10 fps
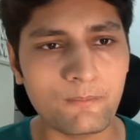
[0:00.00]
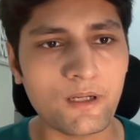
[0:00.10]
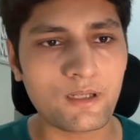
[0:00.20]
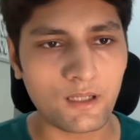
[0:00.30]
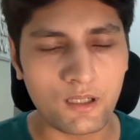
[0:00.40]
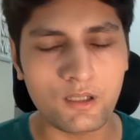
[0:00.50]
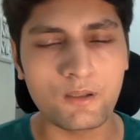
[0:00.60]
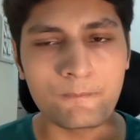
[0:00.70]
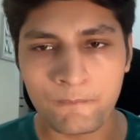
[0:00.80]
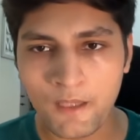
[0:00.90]
but
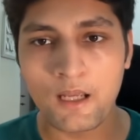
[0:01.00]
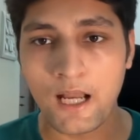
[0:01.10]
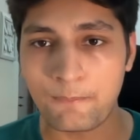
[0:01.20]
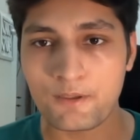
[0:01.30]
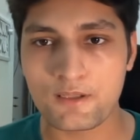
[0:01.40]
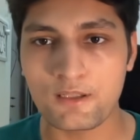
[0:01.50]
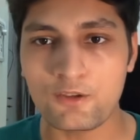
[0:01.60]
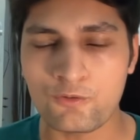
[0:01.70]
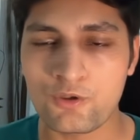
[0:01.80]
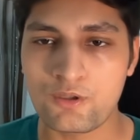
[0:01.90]
I personally
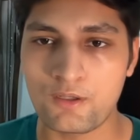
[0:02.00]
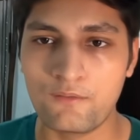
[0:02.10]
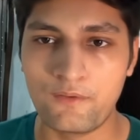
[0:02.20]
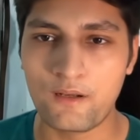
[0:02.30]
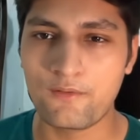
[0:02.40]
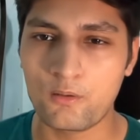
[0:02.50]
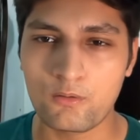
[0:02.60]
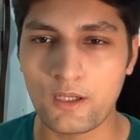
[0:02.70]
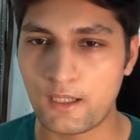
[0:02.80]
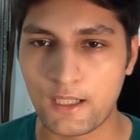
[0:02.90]
used Well Found to
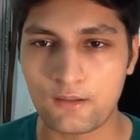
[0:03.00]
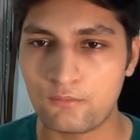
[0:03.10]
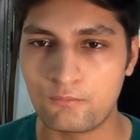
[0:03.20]
get like